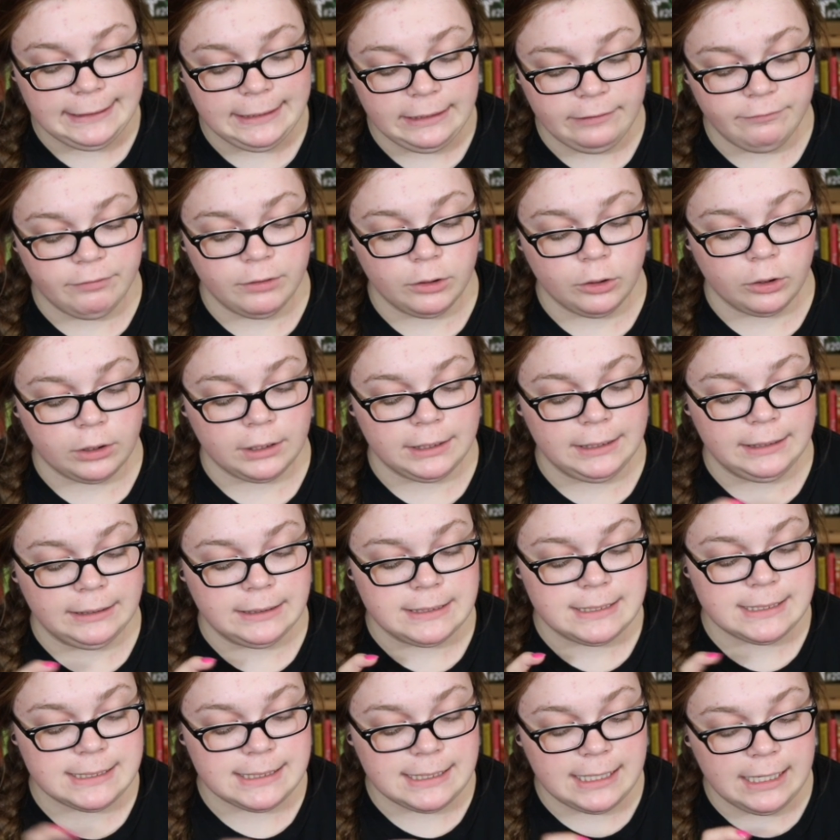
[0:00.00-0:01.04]
even-looking
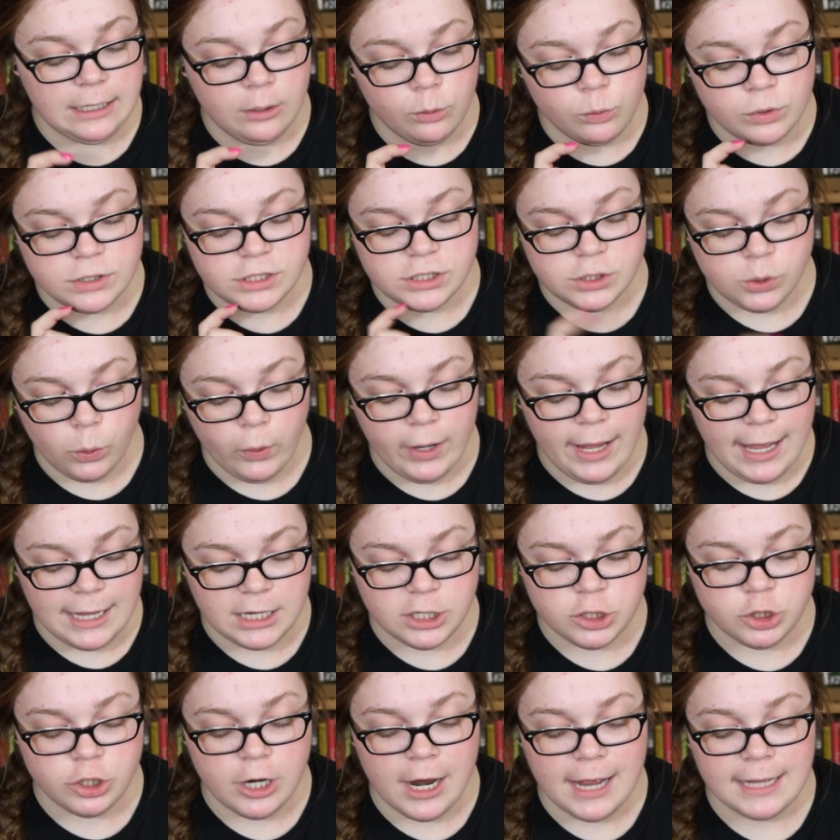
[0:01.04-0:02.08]
skin with soy
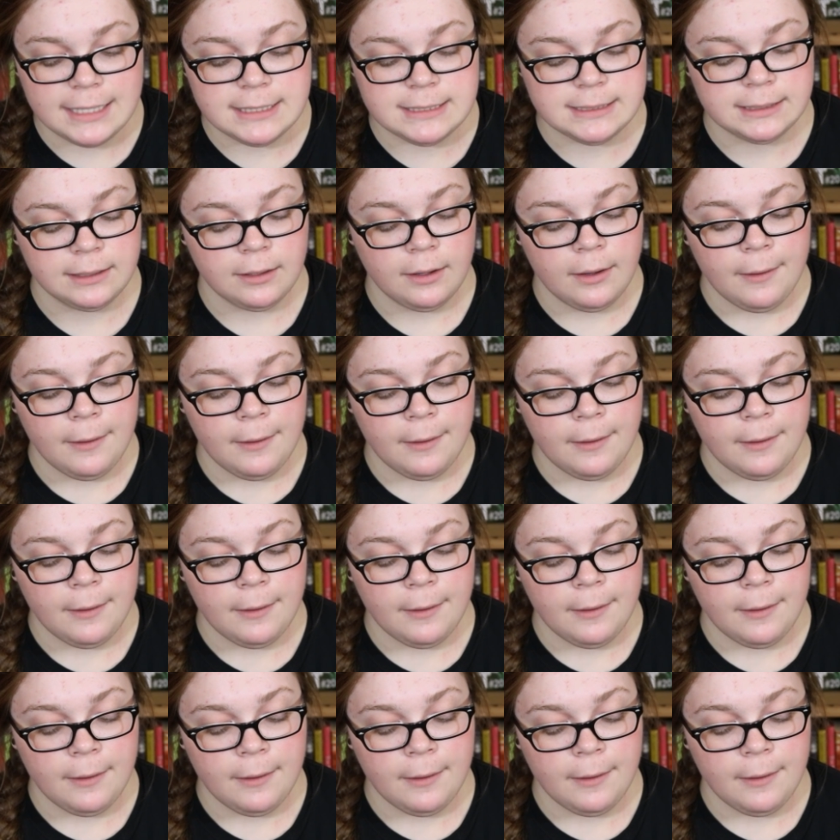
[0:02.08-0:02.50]
extracts.